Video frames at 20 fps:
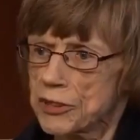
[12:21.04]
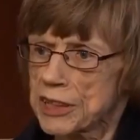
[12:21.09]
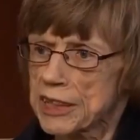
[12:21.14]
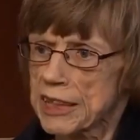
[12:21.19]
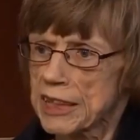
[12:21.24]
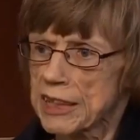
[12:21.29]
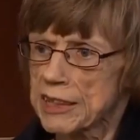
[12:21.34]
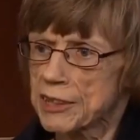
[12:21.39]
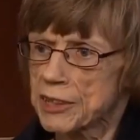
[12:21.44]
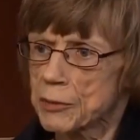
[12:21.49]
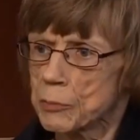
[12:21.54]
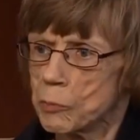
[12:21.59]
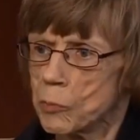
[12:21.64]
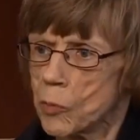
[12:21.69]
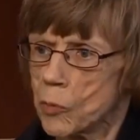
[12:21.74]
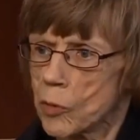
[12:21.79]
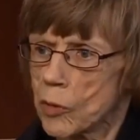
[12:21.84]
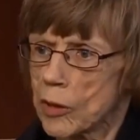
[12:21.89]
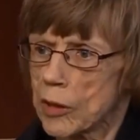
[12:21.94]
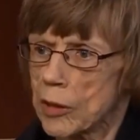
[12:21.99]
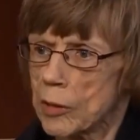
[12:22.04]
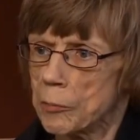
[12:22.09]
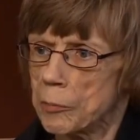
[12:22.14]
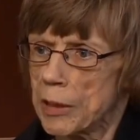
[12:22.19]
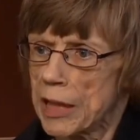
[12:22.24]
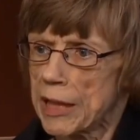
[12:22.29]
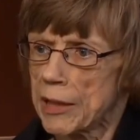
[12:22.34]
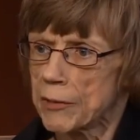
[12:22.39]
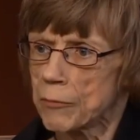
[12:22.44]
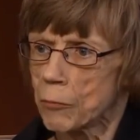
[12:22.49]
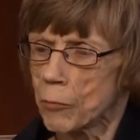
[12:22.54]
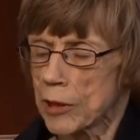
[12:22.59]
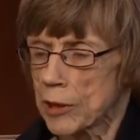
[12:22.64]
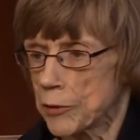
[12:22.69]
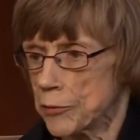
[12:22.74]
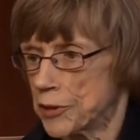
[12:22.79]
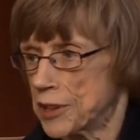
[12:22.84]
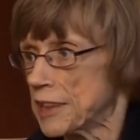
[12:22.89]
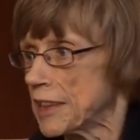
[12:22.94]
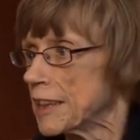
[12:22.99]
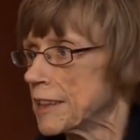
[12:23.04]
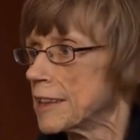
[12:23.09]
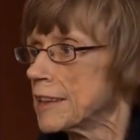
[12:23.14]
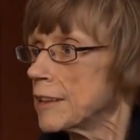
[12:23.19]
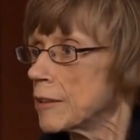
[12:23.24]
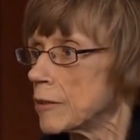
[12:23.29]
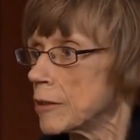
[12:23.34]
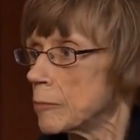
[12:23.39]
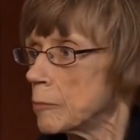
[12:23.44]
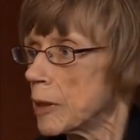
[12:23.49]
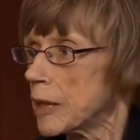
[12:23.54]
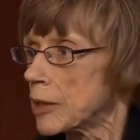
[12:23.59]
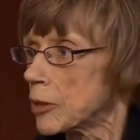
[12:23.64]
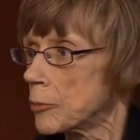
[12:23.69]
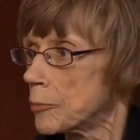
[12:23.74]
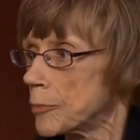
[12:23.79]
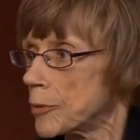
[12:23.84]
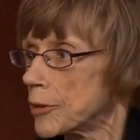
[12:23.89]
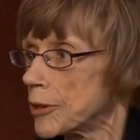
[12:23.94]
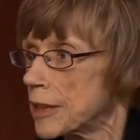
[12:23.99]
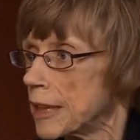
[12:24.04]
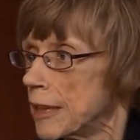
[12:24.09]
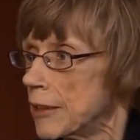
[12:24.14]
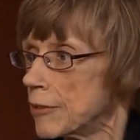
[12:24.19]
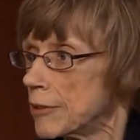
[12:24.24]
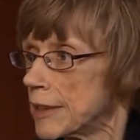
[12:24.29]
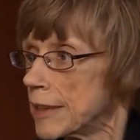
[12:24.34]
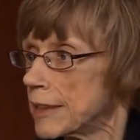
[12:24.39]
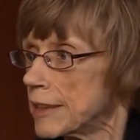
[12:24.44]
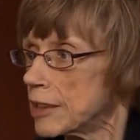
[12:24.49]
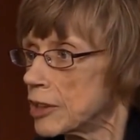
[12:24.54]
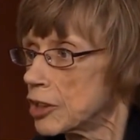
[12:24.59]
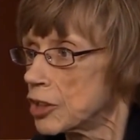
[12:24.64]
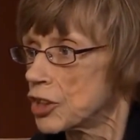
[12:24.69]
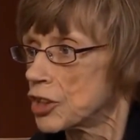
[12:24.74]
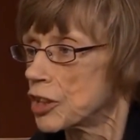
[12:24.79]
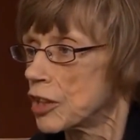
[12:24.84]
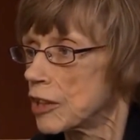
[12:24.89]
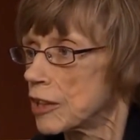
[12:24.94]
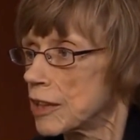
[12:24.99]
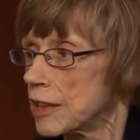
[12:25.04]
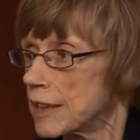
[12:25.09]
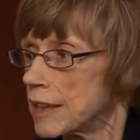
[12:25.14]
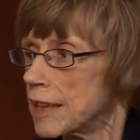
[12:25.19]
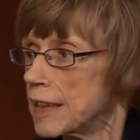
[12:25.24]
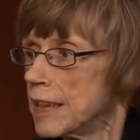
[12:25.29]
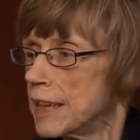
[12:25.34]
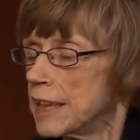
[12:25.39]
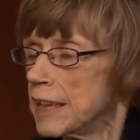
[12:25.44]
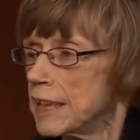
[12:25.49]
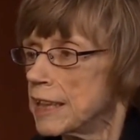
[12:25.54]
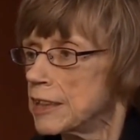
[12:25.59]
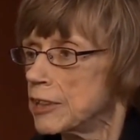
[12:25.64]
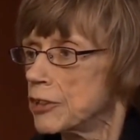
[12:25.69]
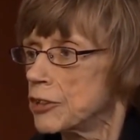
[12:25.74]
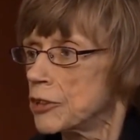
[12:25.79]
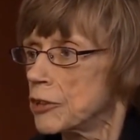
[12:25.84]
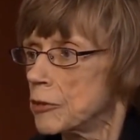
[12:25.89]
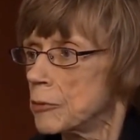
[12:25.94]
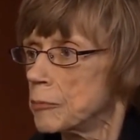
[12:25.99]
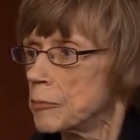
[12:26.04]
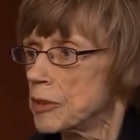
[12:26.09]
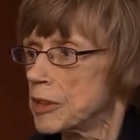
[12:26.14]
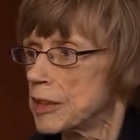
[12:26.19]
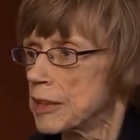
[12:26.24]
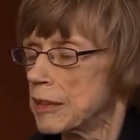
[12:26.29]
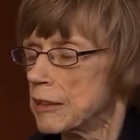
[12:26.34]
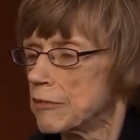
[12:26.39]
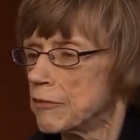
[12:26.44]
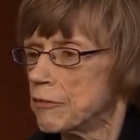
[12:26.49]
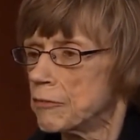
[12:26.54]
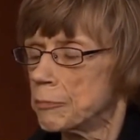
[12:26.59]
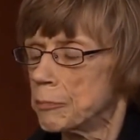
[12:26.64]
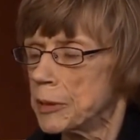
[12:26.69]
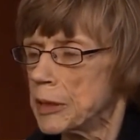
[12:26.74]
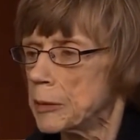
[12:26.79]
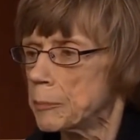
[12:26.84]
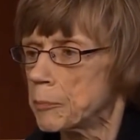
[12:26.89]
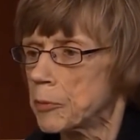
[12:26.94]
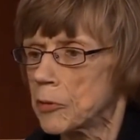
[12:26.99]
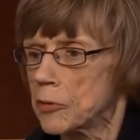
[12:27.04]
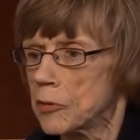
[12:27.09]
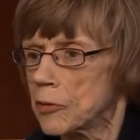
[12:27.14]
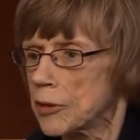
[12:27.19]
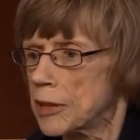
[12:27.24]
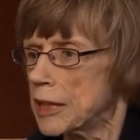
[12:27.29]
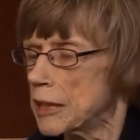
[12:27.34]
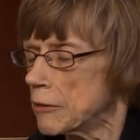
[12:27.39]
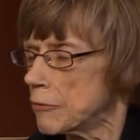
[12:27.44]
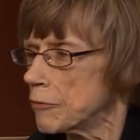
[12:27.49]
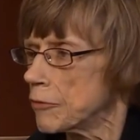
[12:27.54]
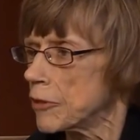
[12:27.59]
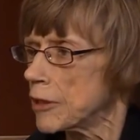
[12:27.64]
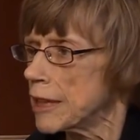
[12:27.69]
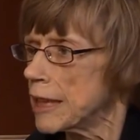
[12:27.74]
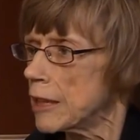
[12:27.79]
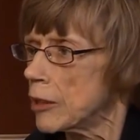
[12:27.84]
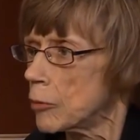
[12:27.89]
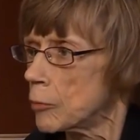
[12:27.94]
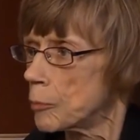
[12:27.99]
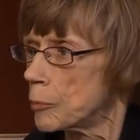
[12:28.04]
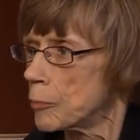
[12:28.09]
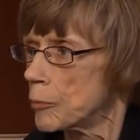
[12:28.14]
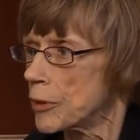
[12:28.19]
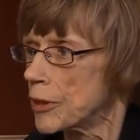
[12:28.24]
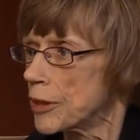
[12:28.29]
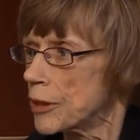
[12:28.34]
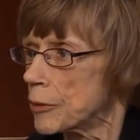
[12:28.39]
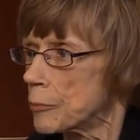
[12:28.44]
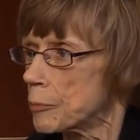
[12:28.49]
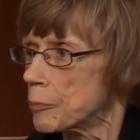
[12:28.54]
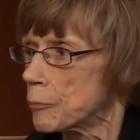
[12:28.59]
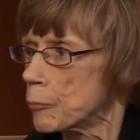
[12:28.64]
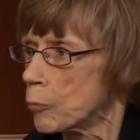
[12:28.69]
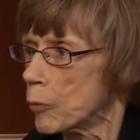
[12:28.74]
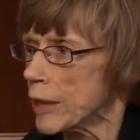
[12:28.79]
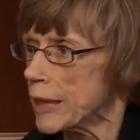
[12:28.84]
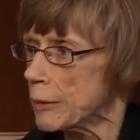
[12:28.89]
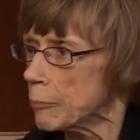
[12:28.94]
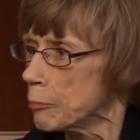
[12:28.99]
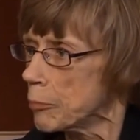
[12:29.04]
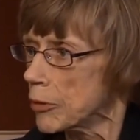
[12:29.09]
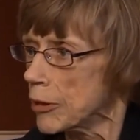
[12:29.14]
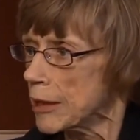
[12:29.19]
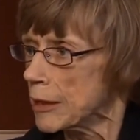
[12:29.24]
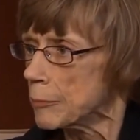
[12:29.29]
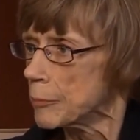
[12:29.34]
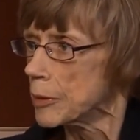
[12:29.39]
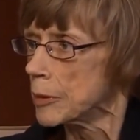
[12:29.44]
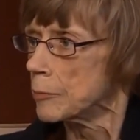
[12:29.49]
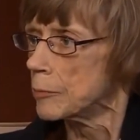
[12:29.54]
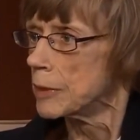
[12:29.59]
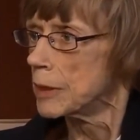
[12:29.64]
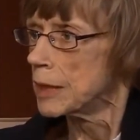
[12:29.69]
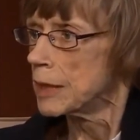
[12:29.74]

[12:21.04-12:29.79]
you tell us more about what goes on here in Mecklenburg County, in Charlotte, in terms of people looking for help with their weight problem?